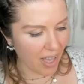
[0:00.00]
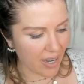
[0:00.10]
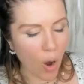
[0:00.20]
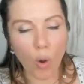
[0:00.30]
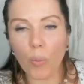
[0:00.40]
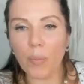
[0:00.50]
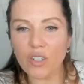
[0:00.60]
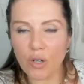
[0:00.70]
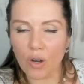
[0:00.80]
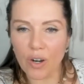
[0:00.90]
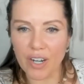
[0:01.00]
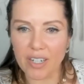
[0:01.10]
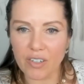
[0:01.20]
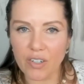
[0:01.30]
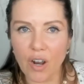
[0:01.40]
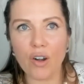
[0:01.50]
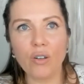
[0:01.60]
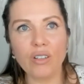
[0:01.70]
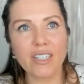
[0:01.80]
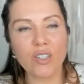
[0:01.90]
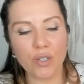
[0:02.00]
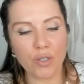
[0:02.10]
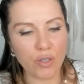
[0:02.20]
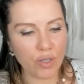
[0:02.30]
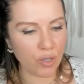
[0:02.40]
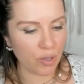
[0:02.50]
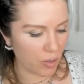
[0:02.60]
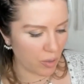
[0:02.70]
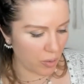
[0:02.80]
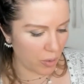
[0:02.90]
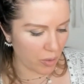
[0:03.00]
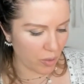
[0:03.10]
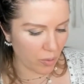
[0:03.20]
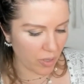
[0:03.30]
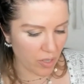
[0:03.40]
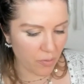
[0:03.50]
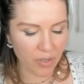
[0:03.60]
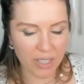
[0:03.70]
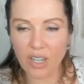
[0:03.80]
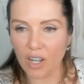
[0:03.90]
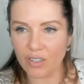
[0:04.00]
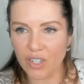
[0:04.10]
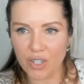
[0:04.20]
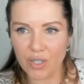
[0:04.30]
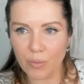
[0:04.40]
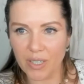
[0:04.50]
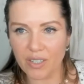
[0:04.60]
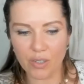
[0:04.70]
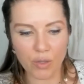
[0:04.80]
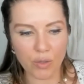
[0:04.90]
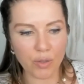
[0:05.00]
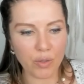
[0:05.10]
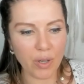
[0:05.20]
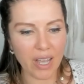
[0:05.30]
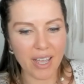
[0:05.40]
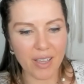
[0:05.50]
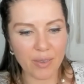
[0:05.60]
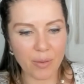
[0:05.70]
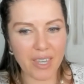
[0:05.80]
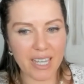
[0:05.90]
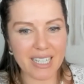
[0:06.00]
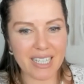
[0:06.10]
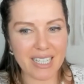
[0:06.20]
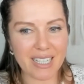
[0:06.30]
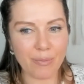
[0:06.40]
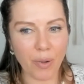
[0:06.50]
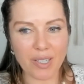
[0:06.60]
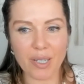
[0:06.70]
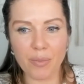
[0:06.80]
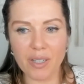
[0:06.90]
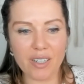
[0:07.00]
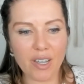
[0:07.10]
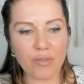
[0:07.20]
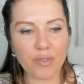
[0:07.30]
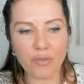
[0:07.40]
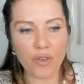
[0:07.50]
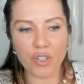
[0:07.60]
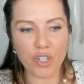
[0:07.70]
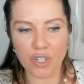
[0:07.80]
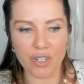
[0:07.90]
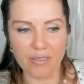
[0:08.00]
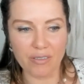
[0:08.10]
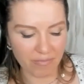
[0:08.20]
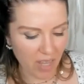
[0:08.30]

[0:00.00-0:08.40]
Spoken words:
open door, not only to a different culture, but to this possibility of a future.